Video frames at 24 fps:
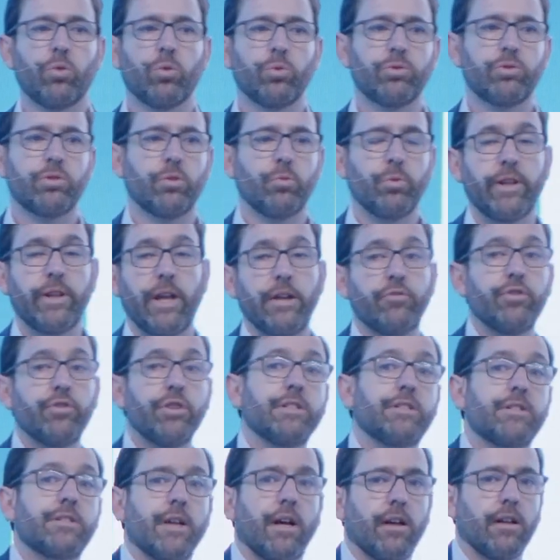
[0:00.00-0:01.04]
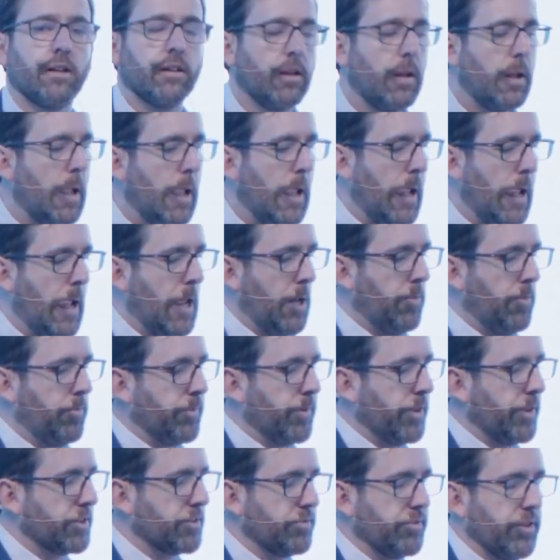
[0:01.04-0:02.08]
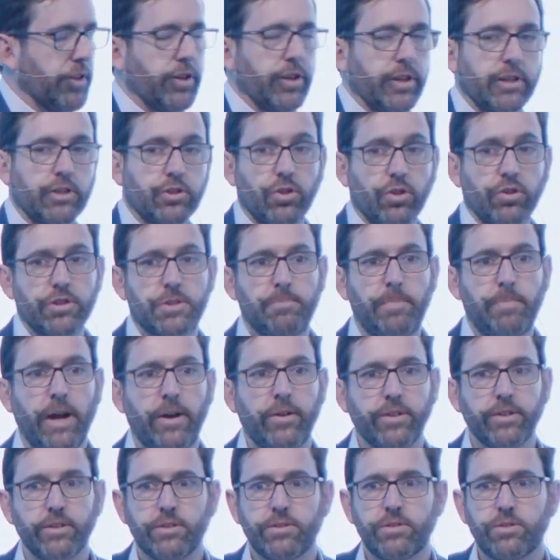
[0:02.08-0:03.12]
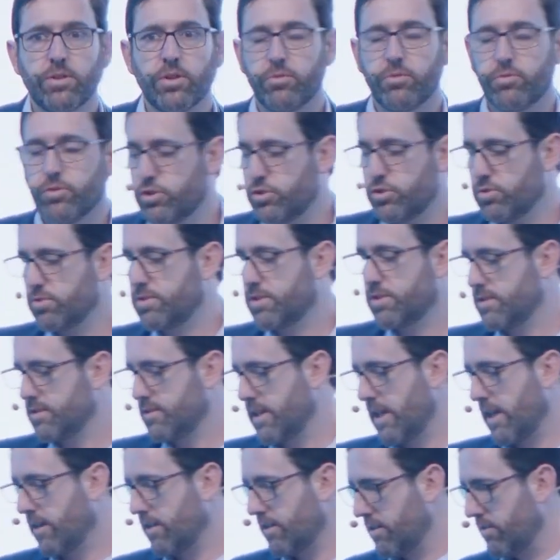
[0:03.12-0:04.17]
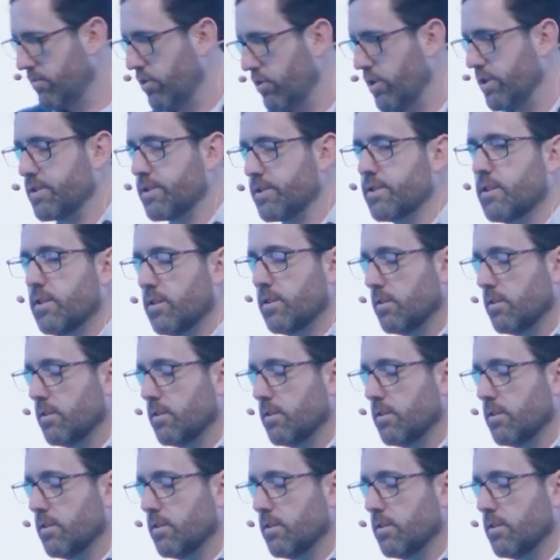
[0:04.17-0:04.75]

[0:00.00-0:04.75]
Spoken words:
So when they resell, it's very transparent. So it reduces that risk